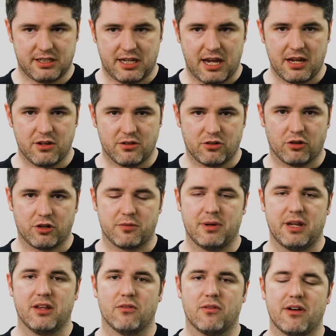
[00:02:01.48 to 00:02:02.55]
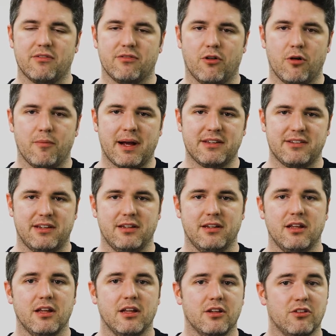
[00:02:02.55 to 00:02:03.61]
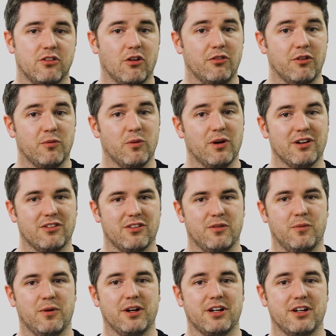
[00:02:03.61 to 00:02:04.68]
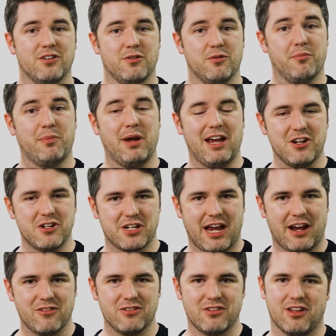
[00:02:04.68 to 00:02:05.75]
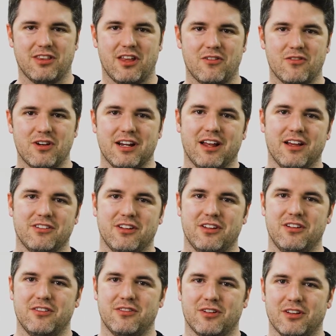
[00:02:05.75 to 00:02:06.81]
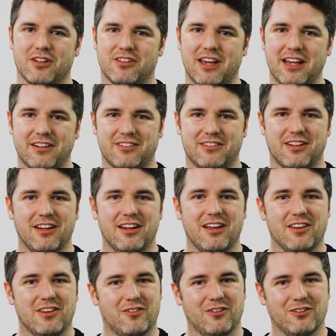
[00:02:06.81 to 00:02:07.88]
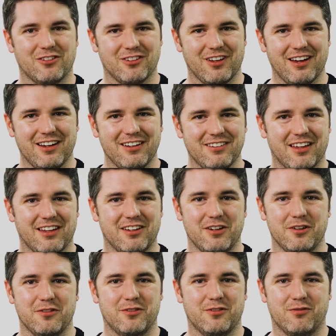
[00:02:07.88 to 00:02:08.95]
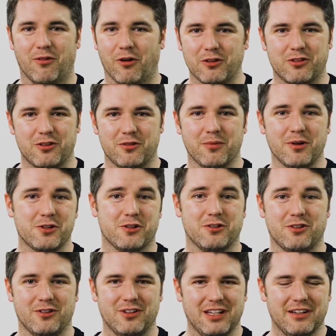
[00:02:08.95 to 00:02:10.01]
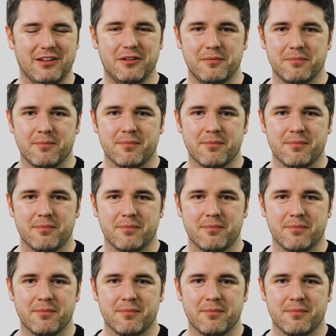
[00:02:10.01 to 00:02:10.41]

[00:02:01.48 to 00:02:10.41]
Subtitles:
Get your document in the right formatting. There's nothing worse than working to a page count and then realizing you've got the text the wrong size and you've wrote too much or too little.